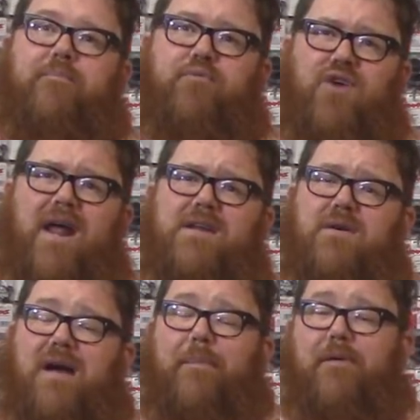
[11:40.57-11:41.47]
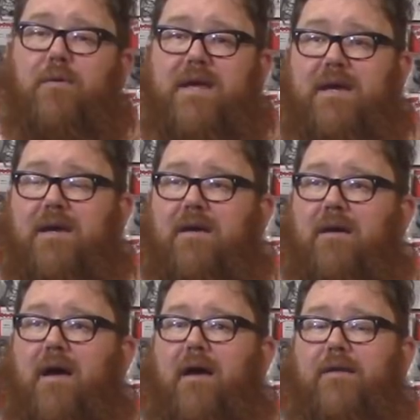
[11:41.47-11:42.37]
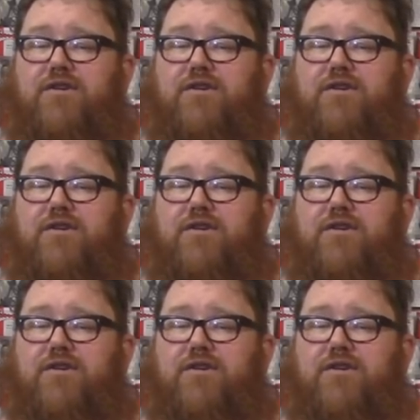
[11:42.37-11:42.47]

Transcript: Try to do a couple a week to